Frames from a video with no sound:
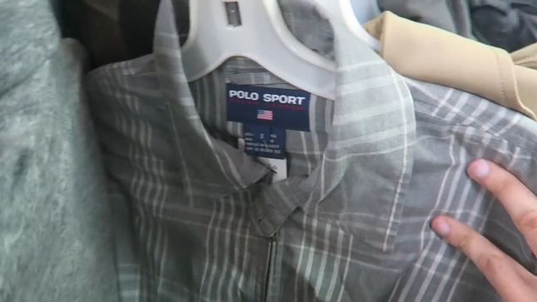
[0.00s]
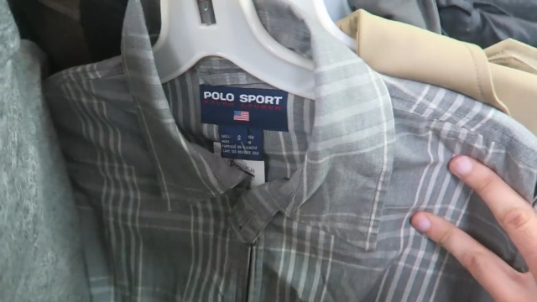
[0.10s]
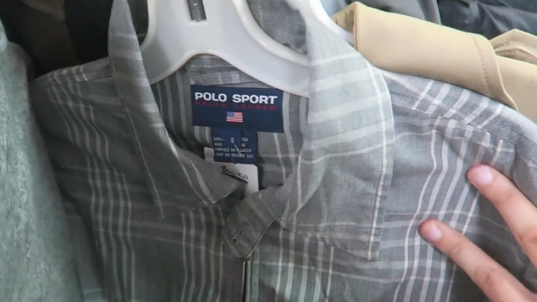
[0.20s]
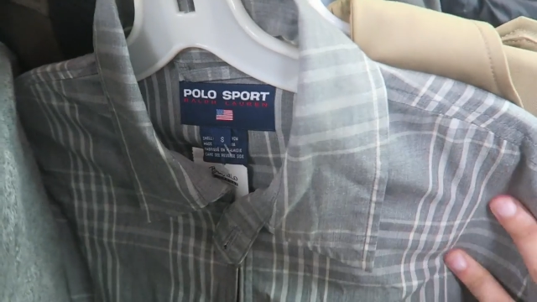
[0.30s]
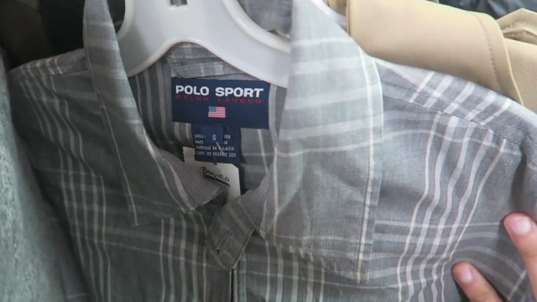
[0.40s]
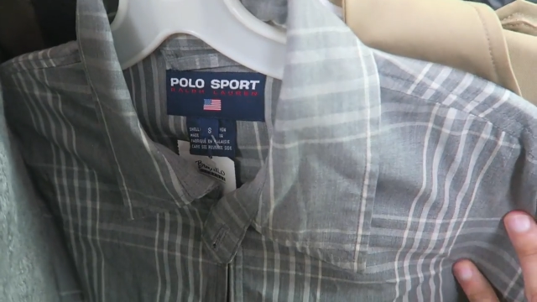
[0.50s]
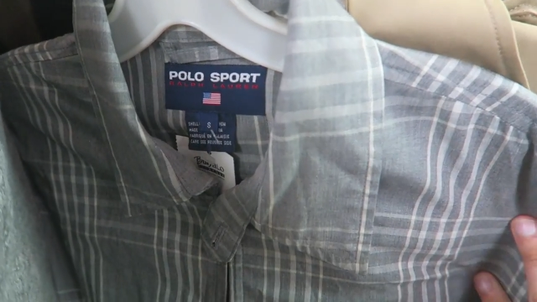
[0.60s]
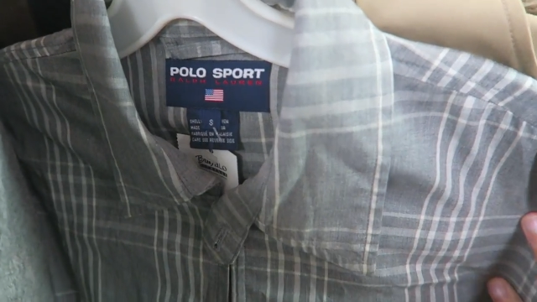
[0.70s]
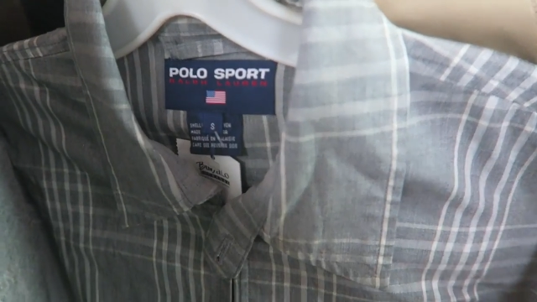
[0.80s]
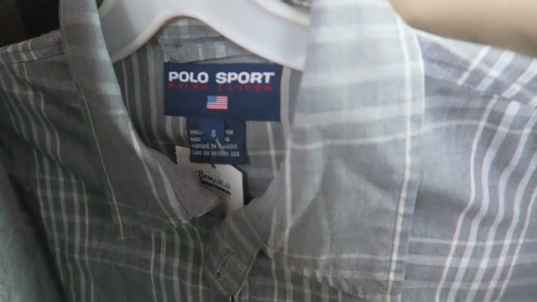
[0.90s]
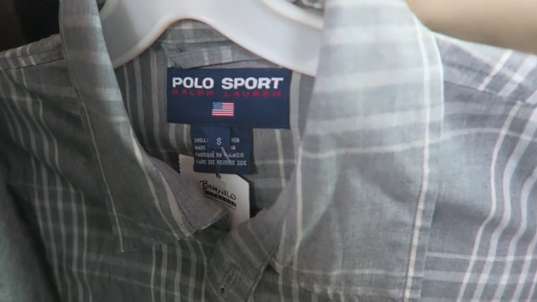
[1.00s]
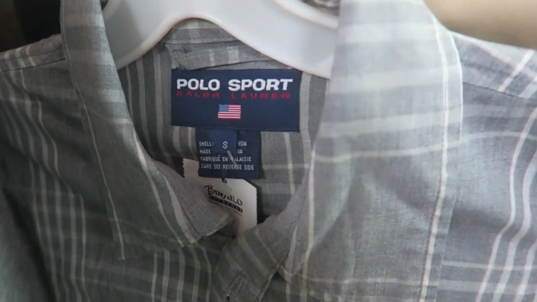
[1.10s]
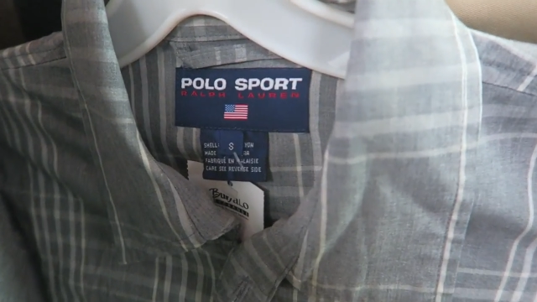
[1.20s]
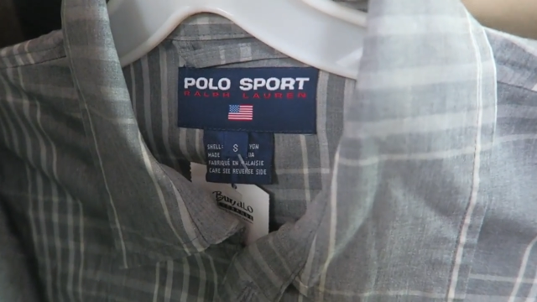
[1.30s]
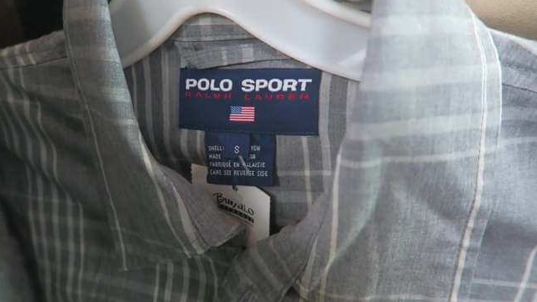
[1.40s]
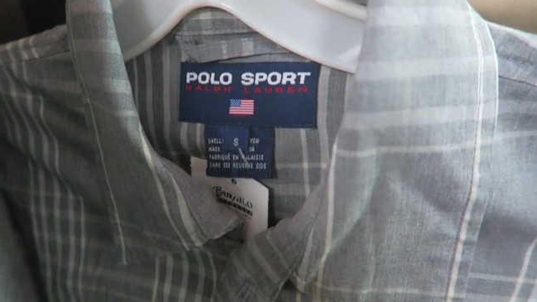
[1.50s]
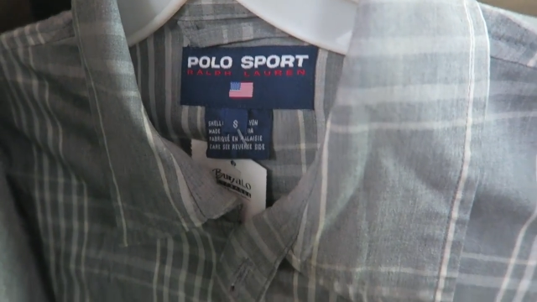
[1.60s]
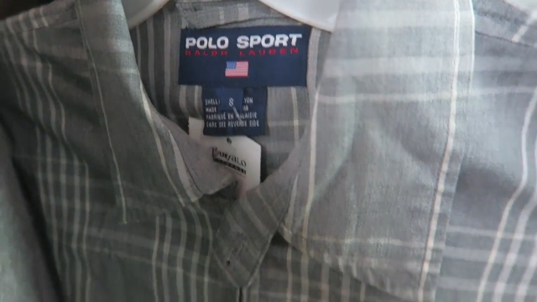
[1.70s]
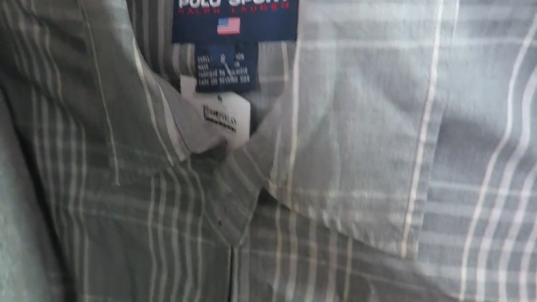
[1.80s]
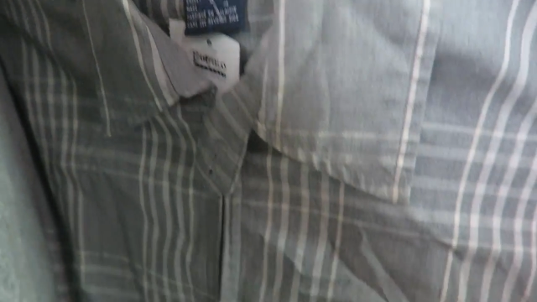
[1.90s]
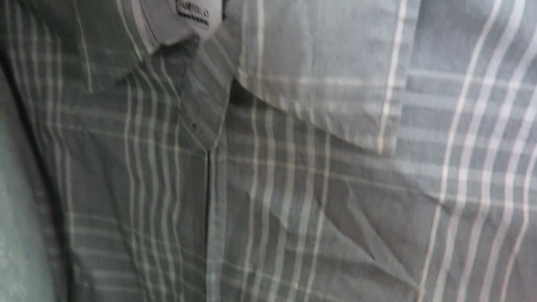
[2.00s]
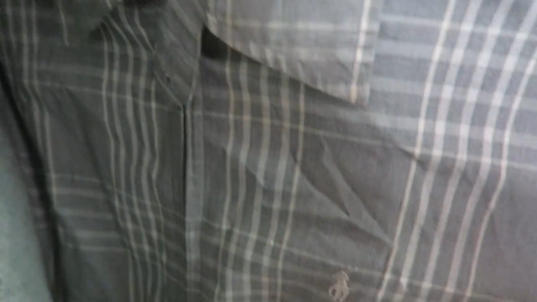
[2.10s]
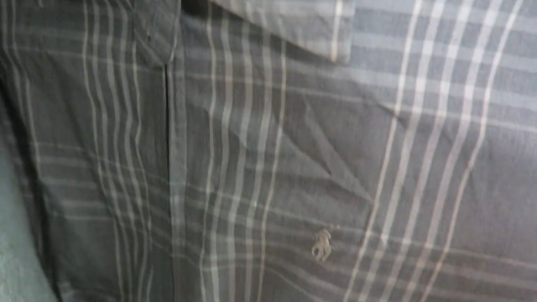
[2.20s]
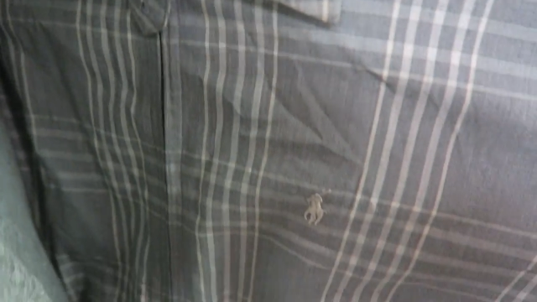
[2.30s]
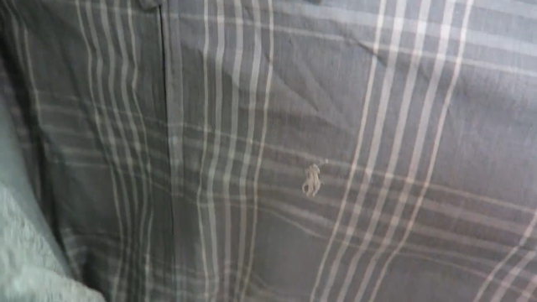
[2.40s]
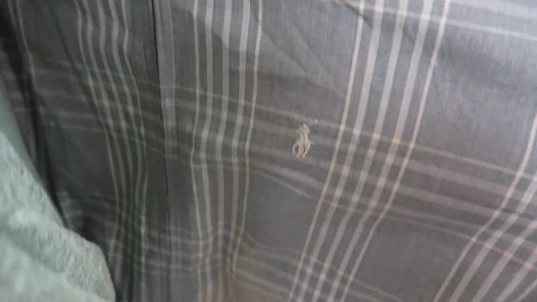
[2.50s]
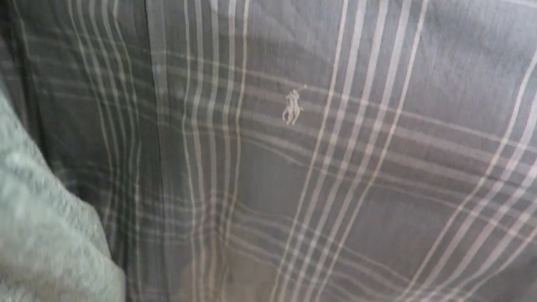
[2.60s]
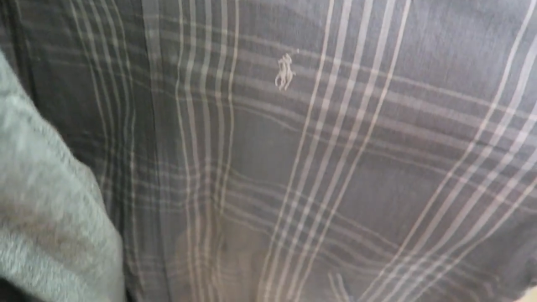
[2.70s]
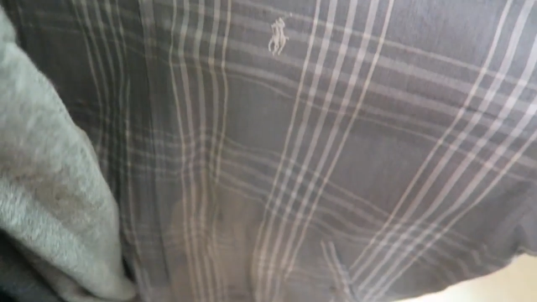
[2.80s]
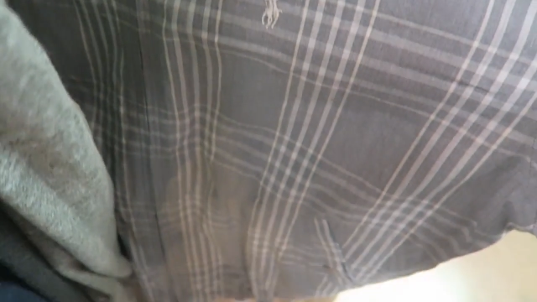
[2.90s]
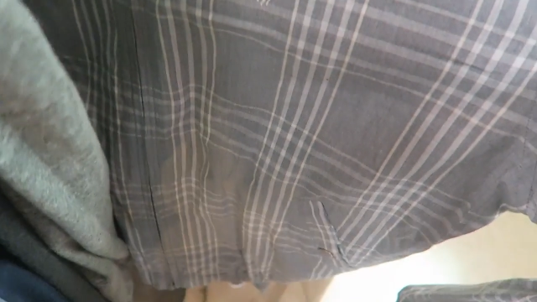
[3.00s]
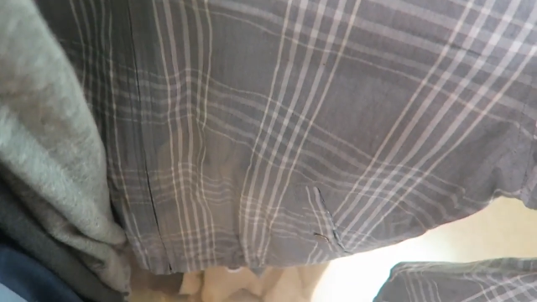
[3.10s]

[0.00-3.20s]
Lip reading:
No face is visible, so there are no lips to read.